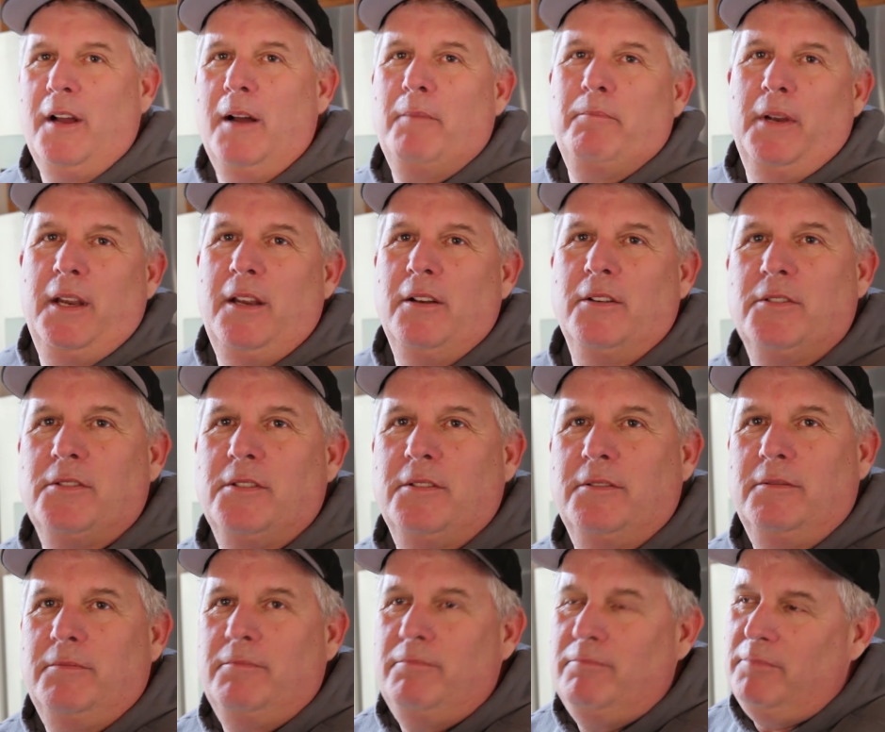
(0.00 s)
it up because
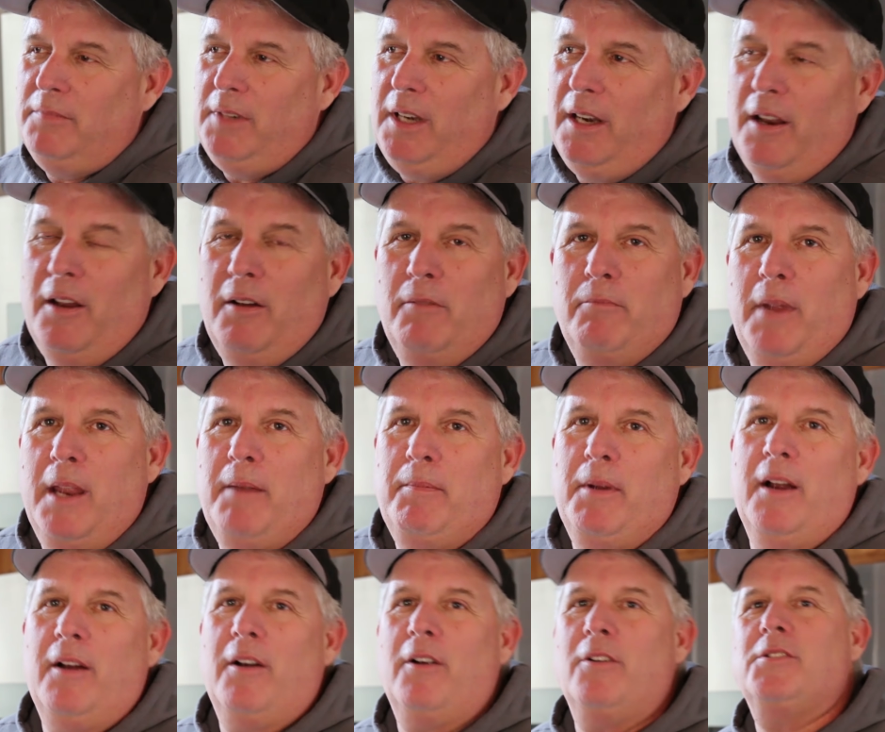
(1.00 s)
you know maybe
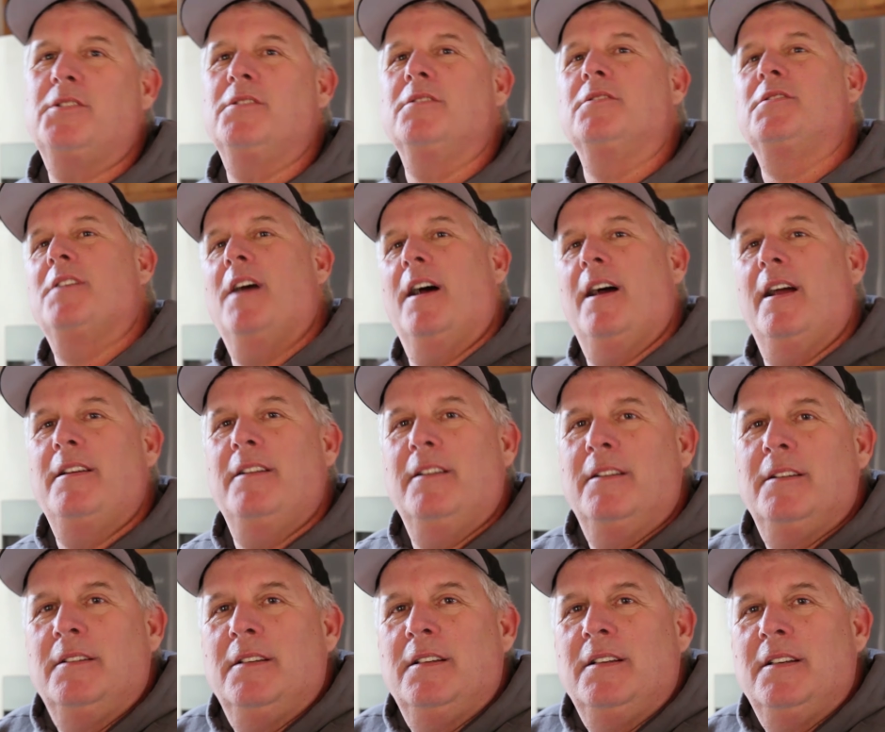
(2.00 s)
it hurts inside.
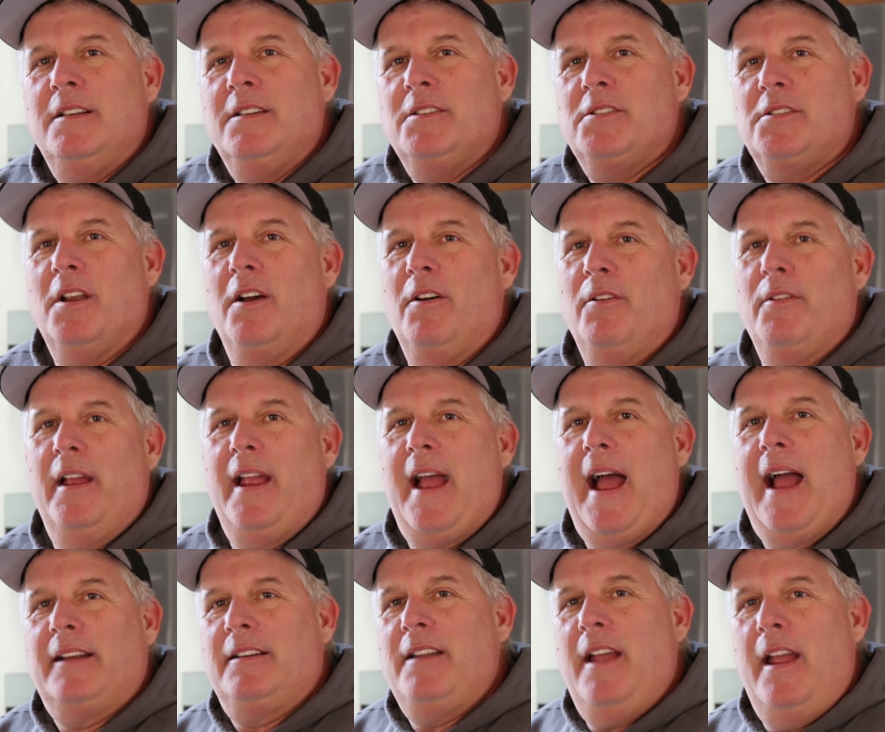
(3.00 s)
Yeah. So they
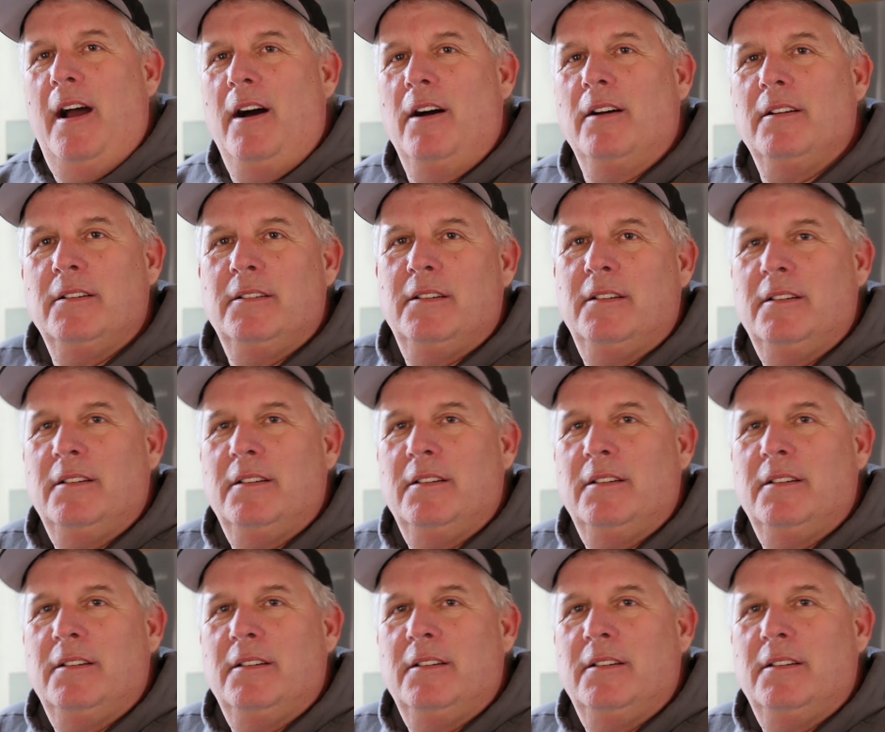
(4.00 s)
act out.